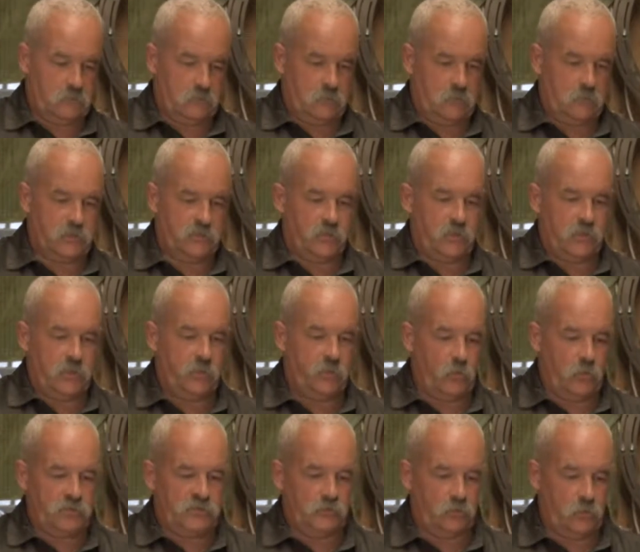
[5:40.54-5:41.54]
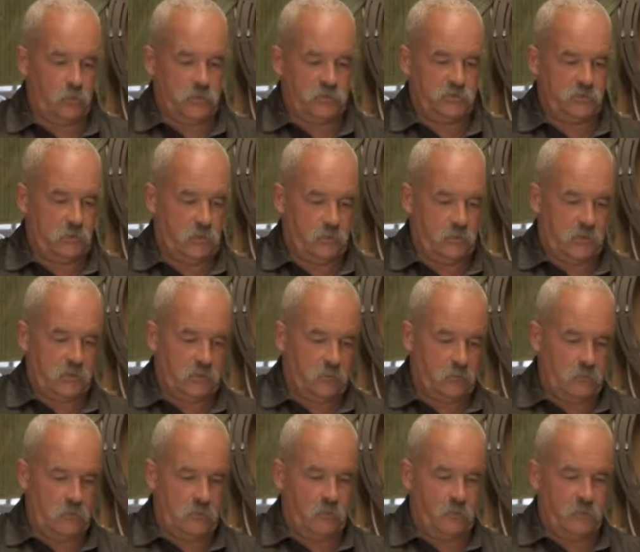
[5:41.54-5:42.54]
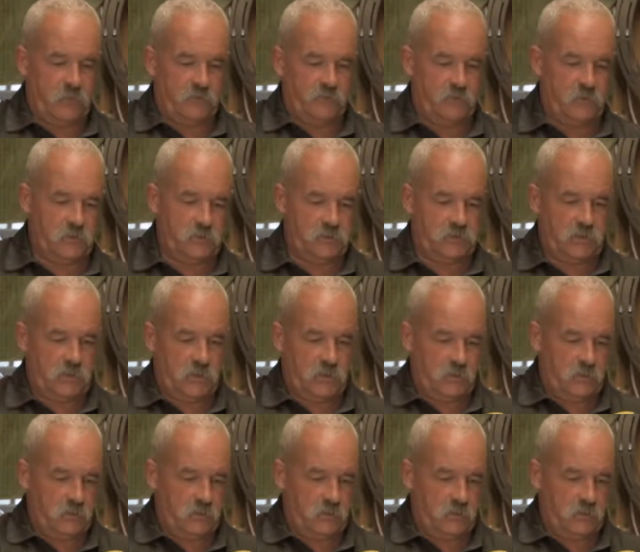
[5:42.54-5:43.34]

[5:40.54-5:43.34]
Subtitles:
It's pretty moist wood, so I'm not going to worry about finish sanding